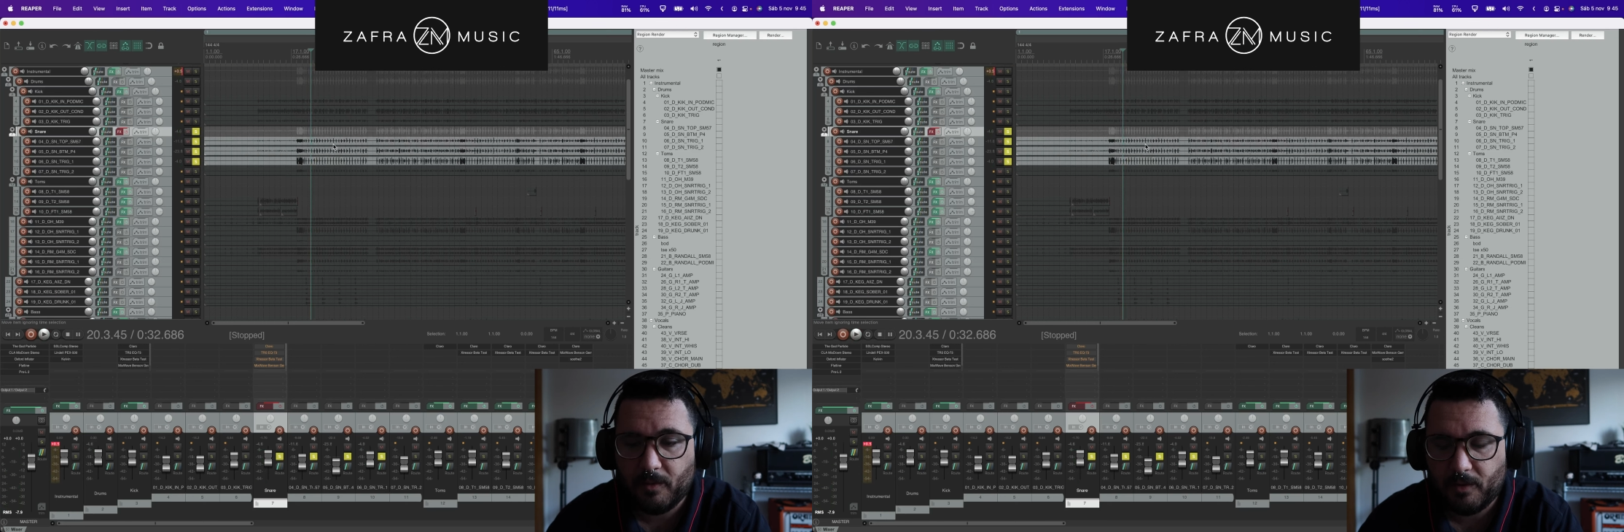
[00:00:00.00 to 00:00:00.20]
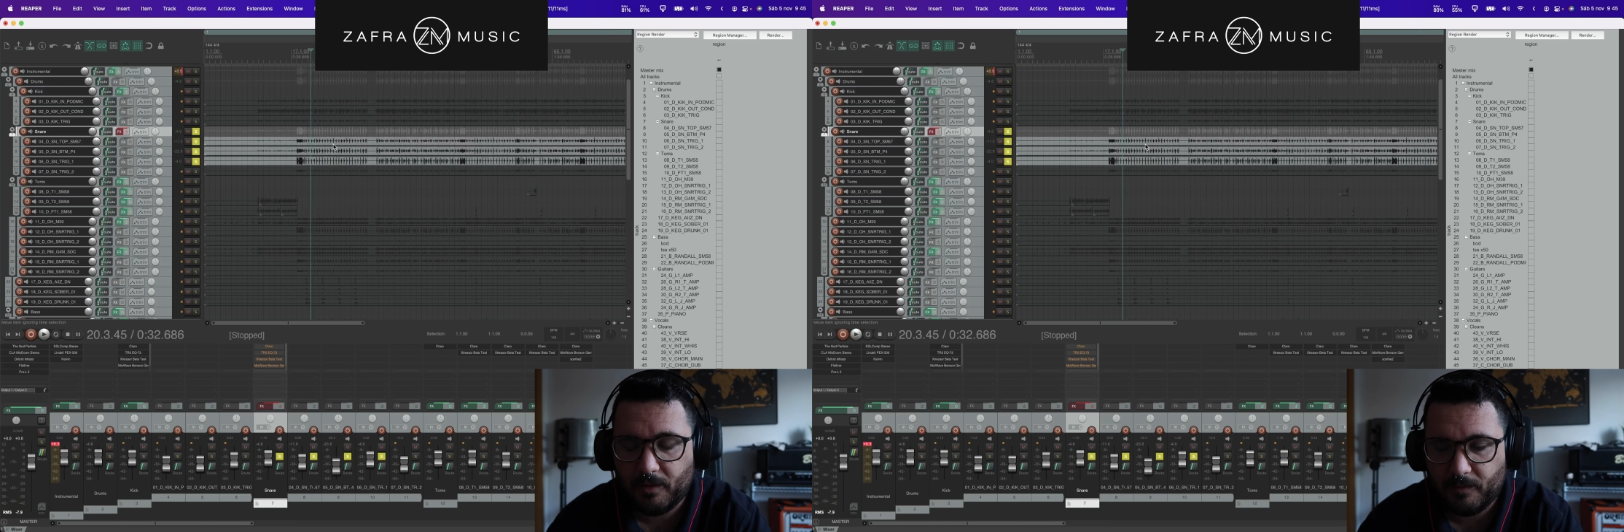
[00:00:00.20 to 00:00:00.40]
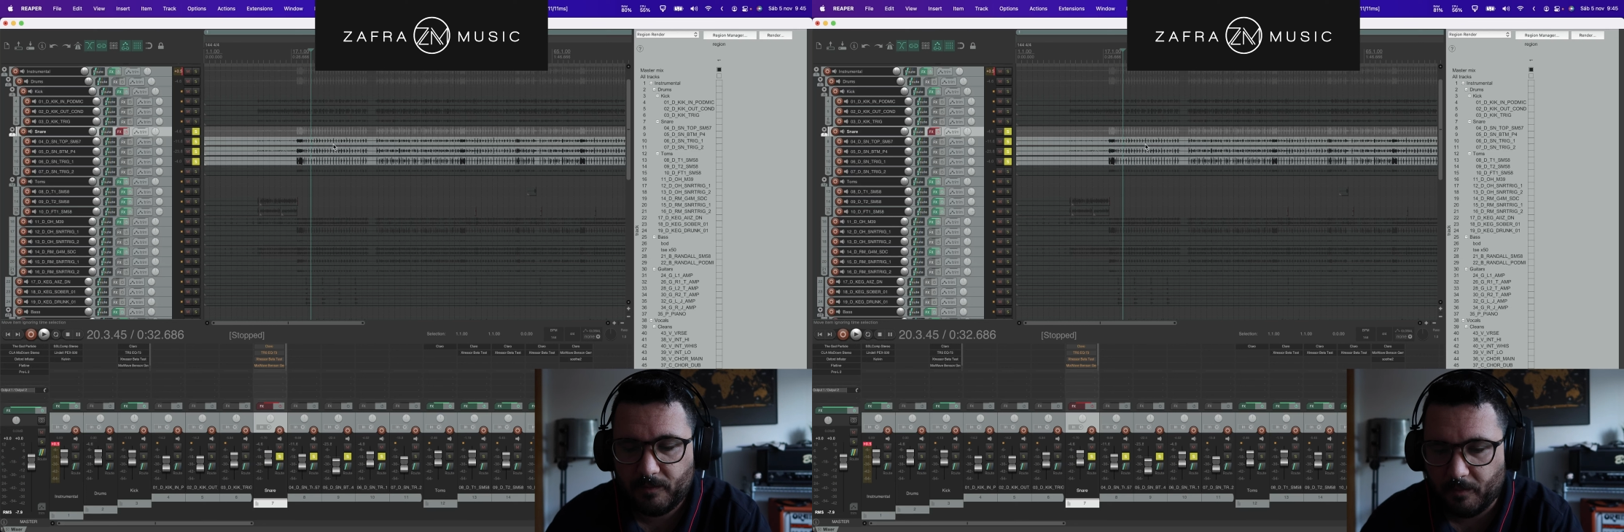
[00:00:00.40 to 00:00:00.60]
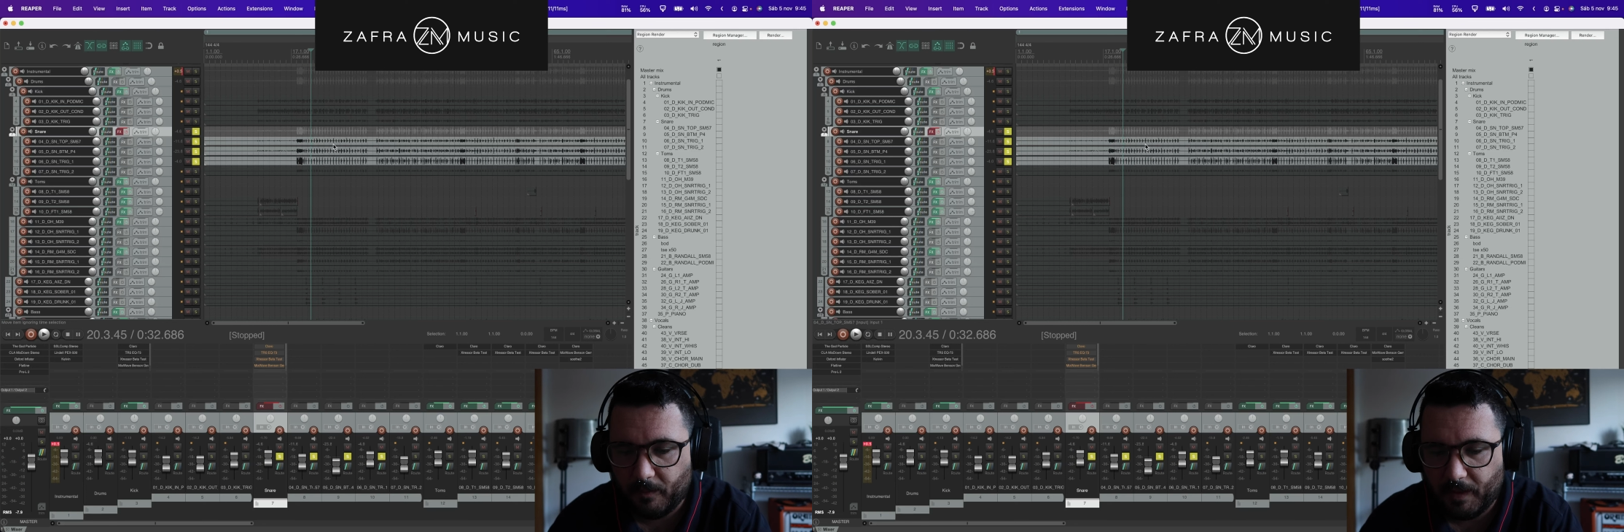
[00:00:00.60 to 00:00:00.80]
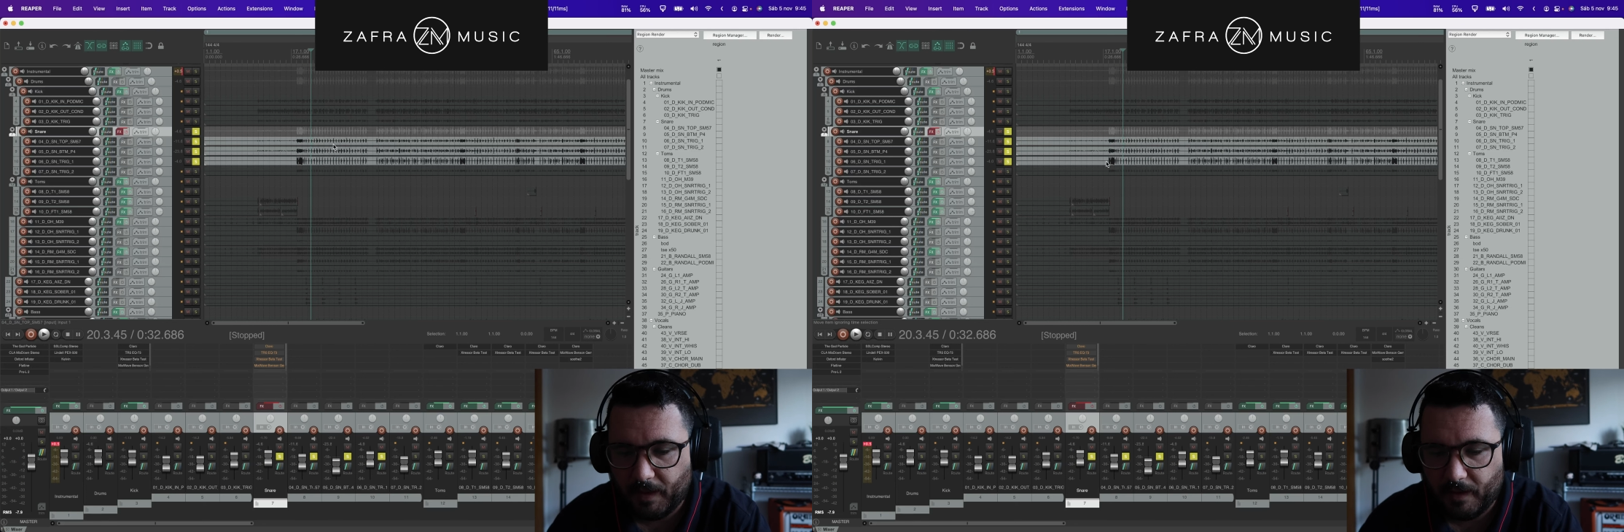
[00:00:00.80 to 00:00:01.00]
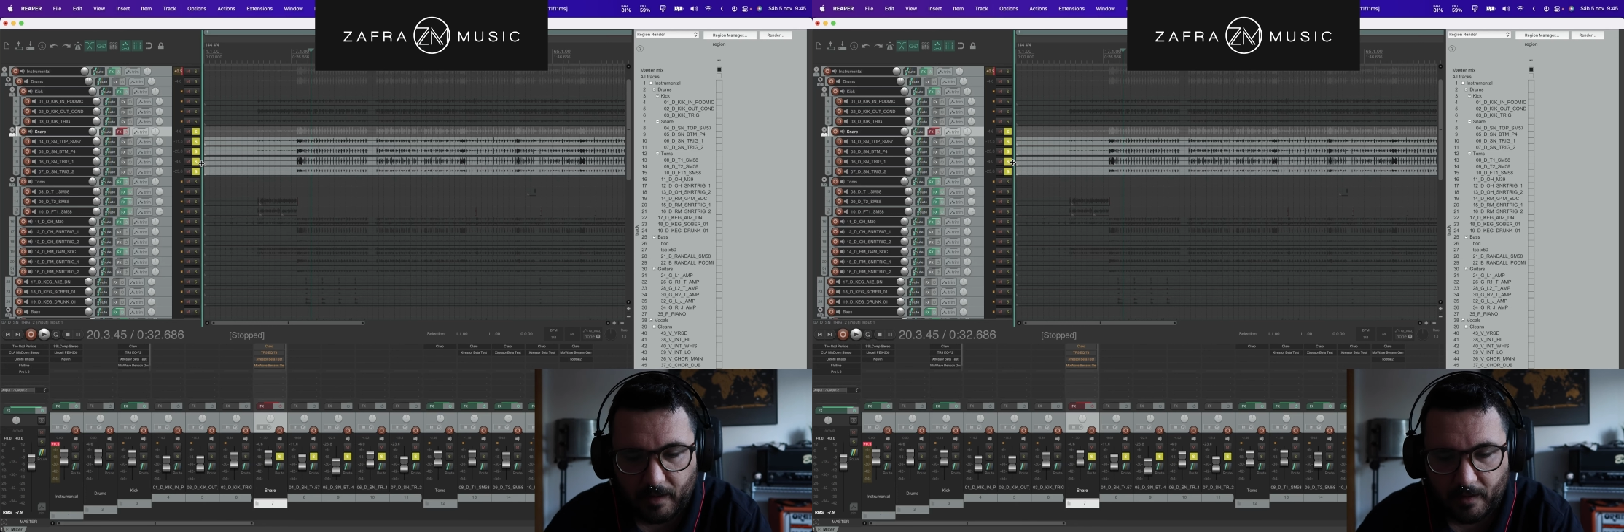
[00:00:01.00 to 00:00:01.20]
more meaty.